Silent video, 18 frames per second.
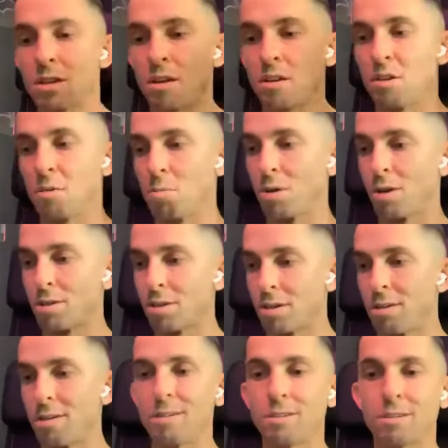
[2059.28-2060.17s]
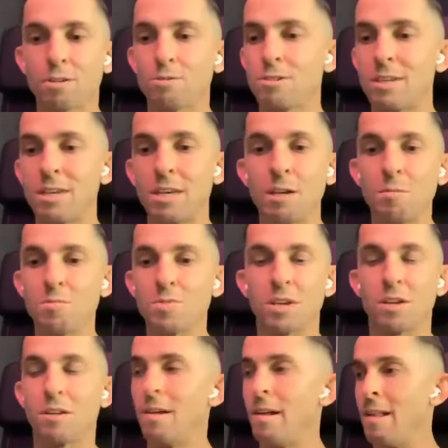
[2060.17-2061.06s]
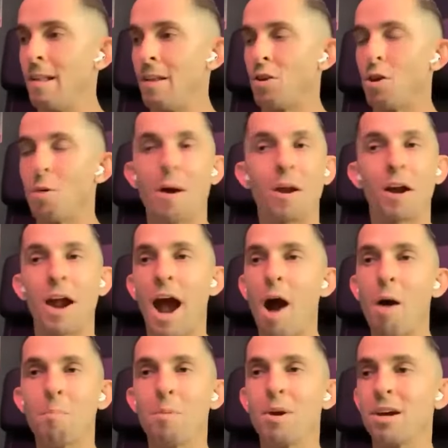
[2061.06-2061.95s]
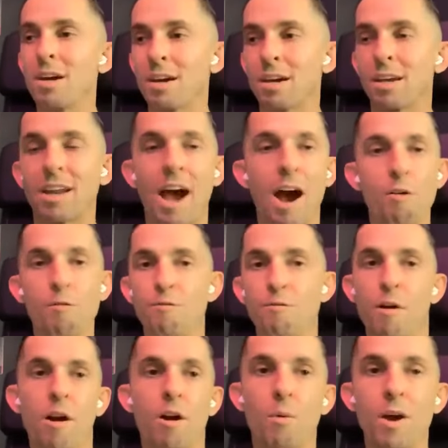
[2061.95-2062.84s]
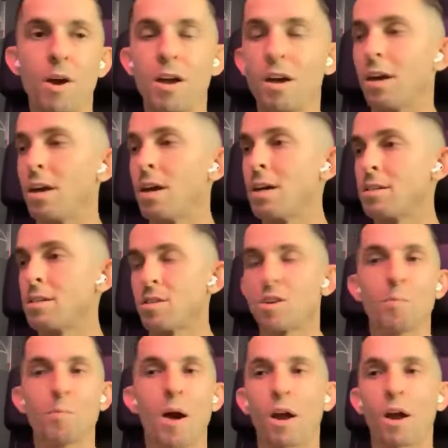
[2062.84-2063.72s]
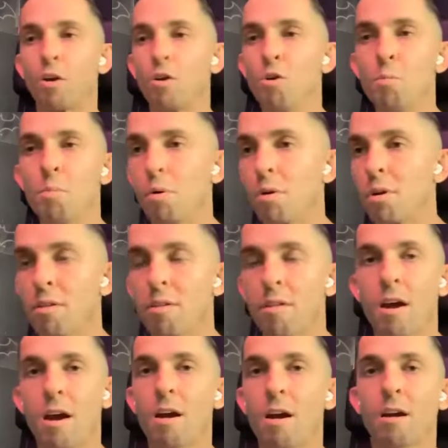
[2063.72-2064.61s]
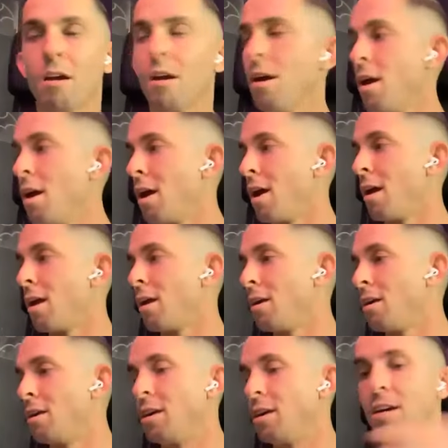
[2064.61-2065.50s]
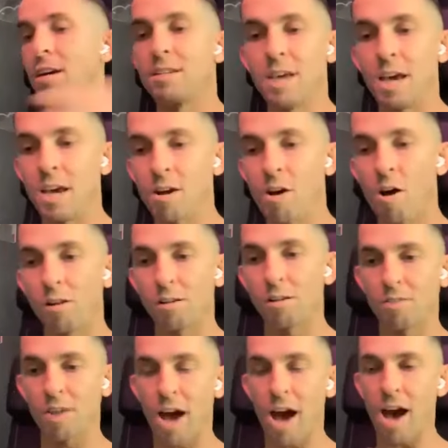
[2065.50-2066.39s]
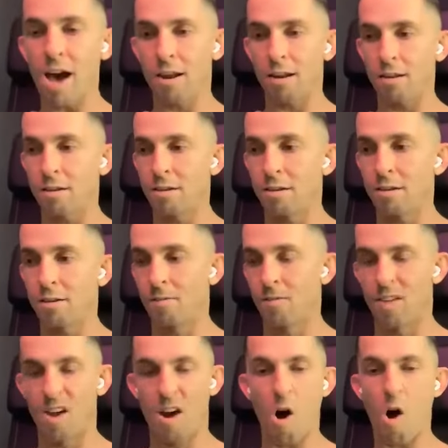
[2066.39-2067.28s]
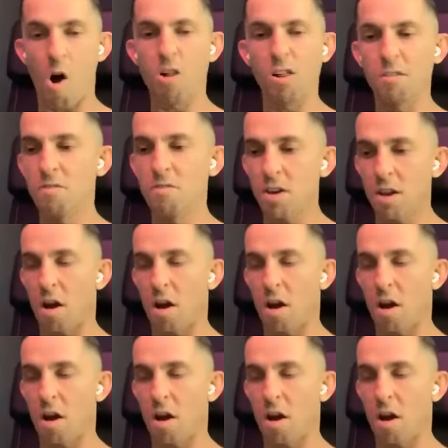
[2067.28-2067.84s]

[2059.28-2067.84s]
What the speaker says: then you build underneath those teams, and no matter how big and how far away it gets and no matter who put it there, you take all of that, all of it,